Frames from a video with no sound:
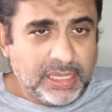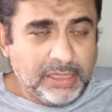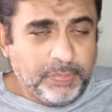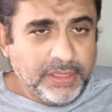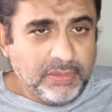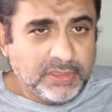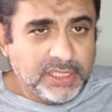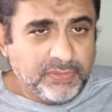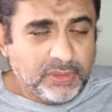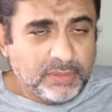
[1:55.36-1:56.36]
helping you
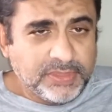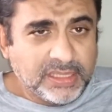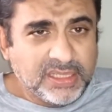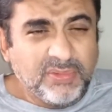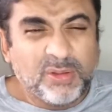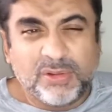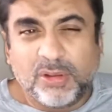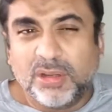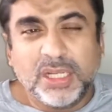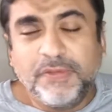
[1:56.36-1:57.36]
achieve your objective,
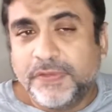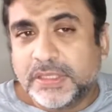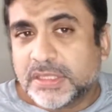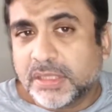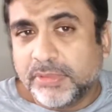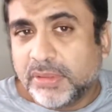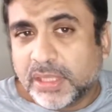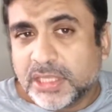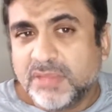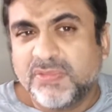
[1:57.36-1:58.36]
or if it is
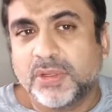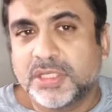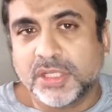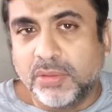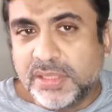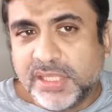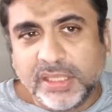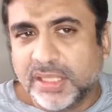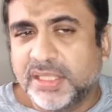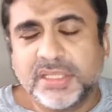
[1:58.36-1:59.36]
communication for its own sake,
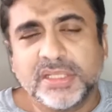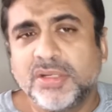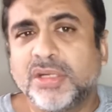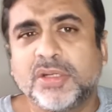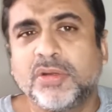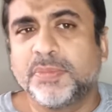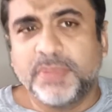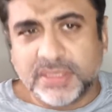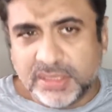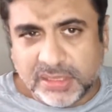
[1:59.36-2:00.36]
then it is not good
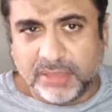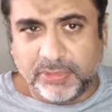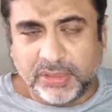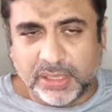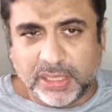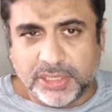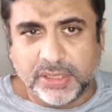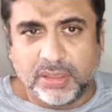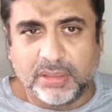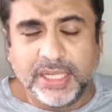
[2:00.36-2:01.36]
business communication.
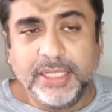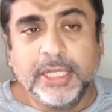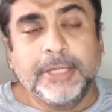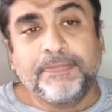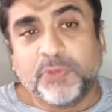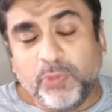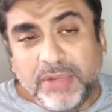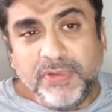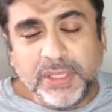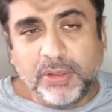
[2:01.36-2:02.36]
All right.
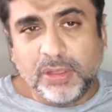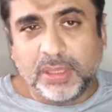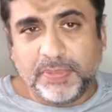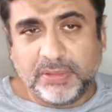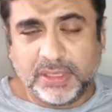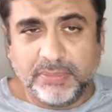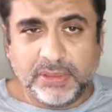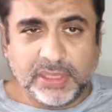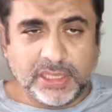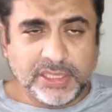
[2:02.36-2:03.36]
When we talk about
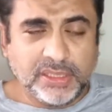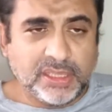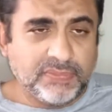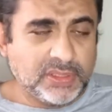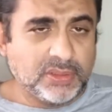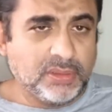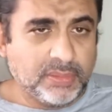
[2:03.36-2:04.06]
communication, then we talk